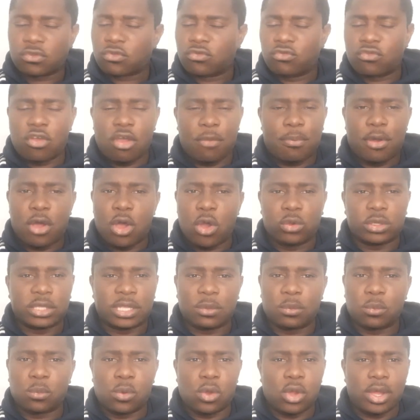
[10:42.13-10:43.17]
Rob
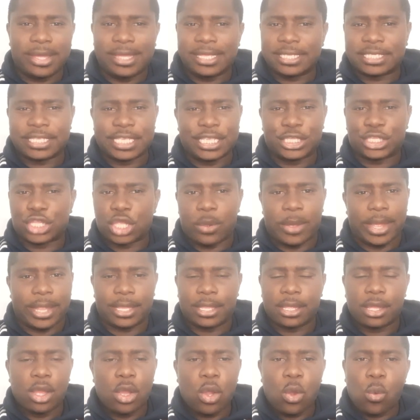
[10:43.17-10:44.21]
Holding, what is he doing?
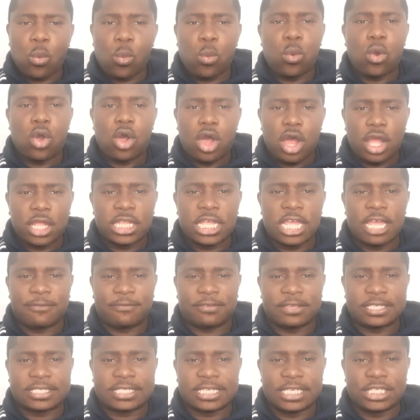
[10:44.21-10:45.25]
What on earth
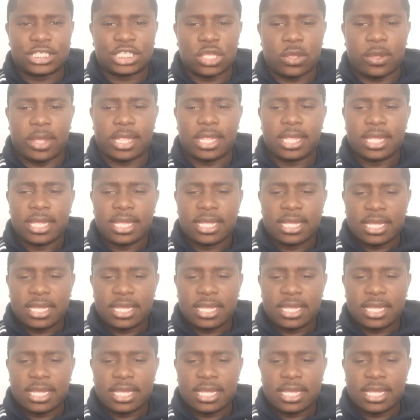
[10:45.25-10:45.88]
is he doing?